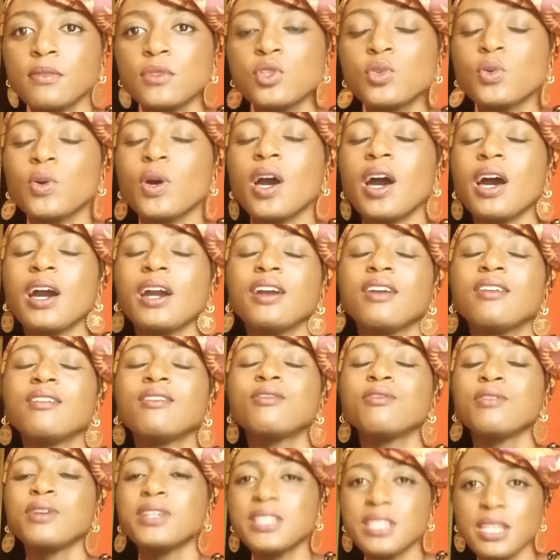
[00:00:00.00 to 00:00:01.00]
to a
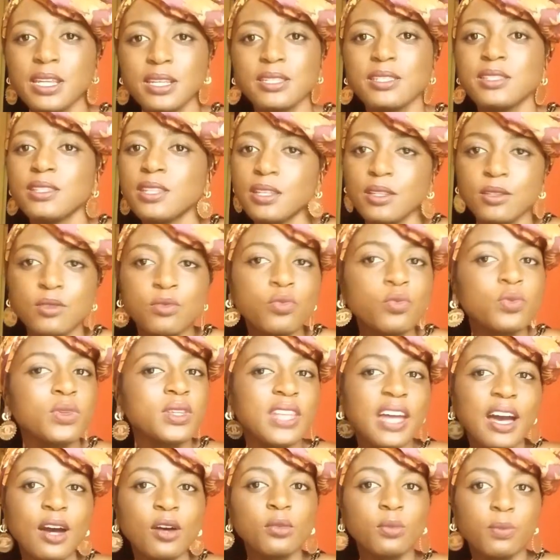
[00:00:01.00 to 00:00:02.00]
great extent
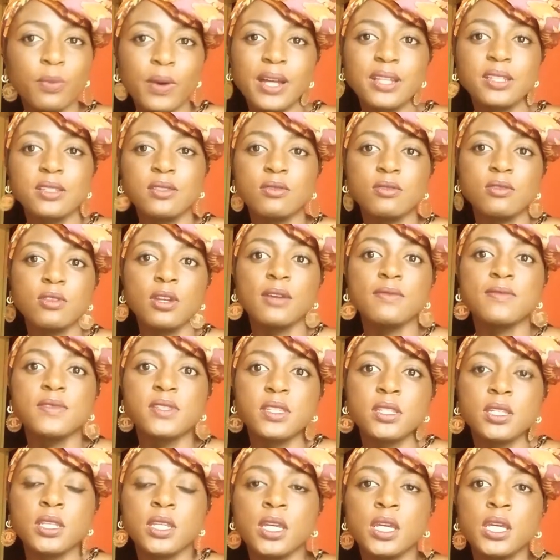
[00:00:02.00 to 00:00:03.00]
without pattern
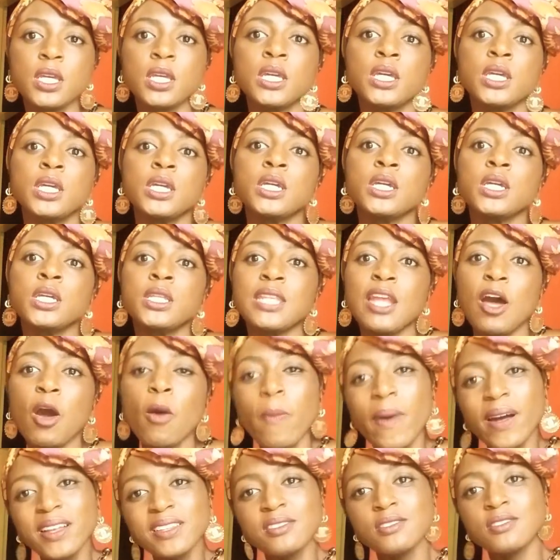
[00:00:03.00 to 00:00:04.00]
drafting. Now,
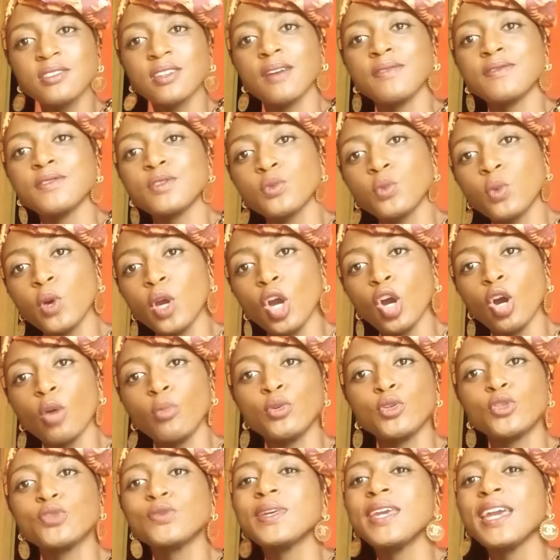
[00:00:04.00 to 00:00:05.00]
pattern drafting will help
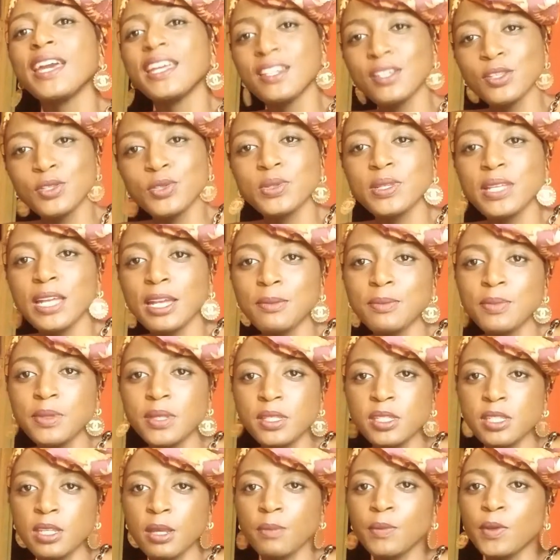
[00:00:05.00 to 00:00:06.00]
you to get into that
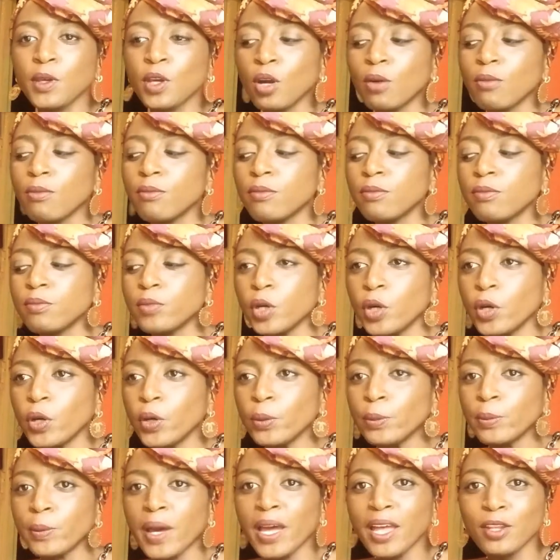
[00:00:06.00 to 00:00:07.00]
piece and become
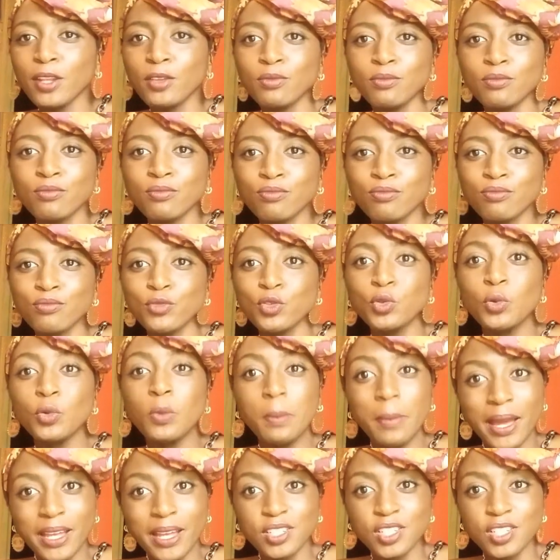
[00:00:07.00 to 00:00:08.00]
and do
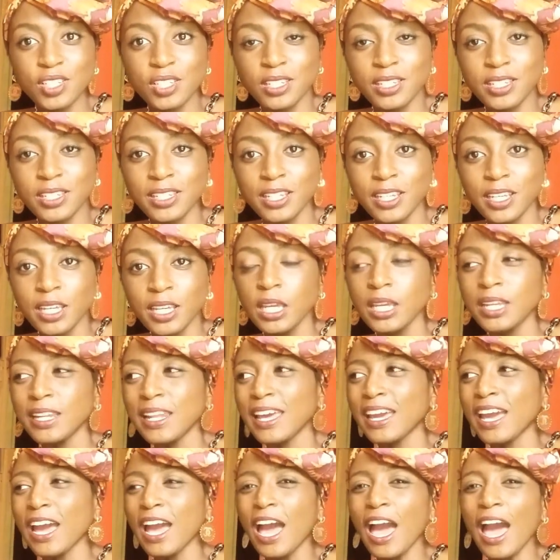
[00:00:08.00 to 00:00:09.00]
magic.
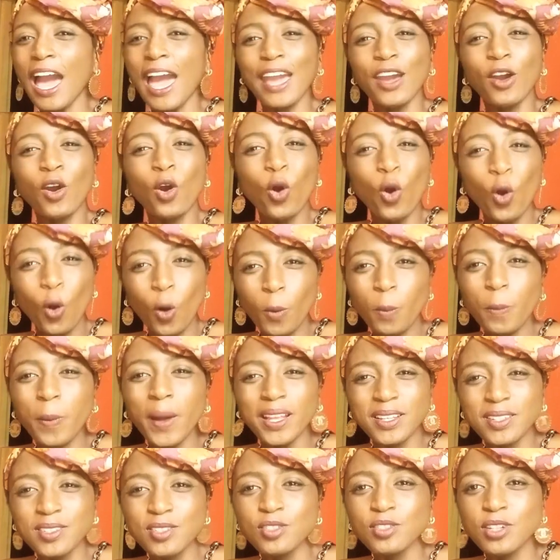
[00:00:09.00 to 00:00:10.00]
Like, I call
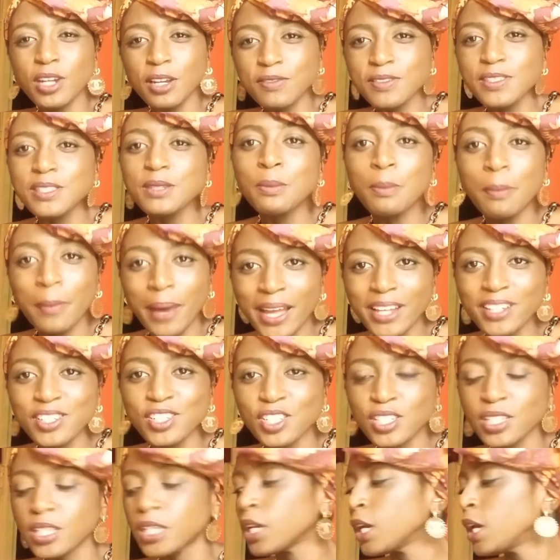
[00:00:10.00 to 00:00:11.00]
pattern drafting
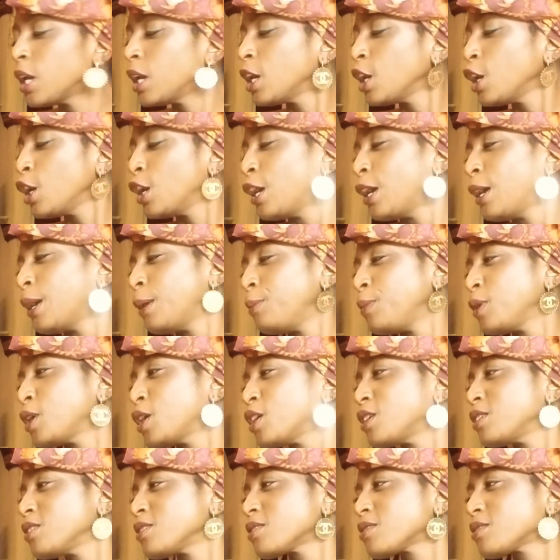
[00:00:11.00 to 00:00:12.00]
magic
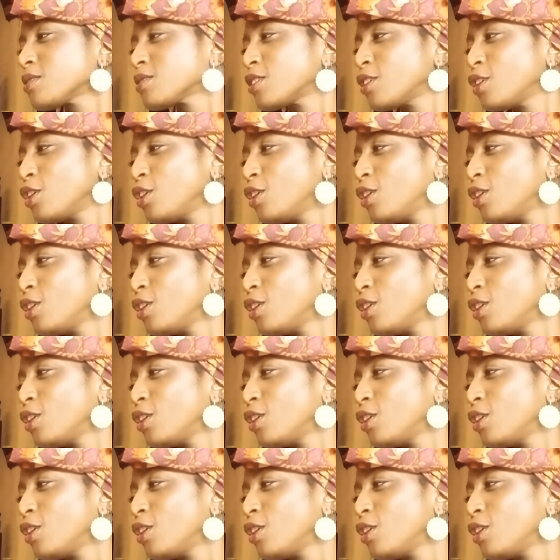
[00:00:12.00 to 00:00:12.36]
because